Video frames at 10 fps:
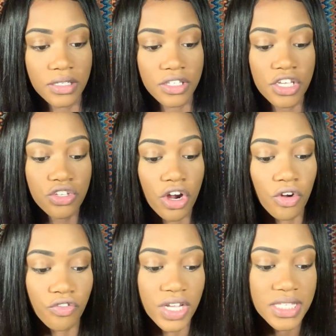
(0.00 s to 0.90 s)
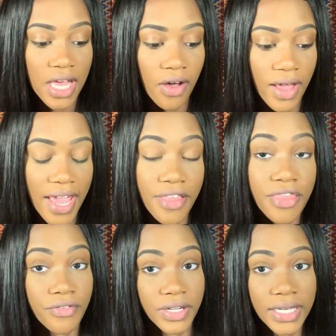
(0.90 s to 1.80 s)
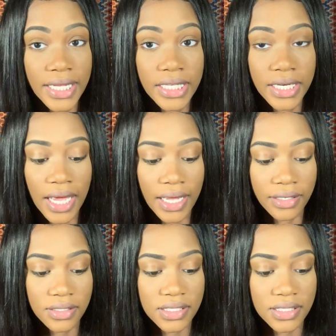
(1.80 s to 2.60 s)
These are retail at $3.99.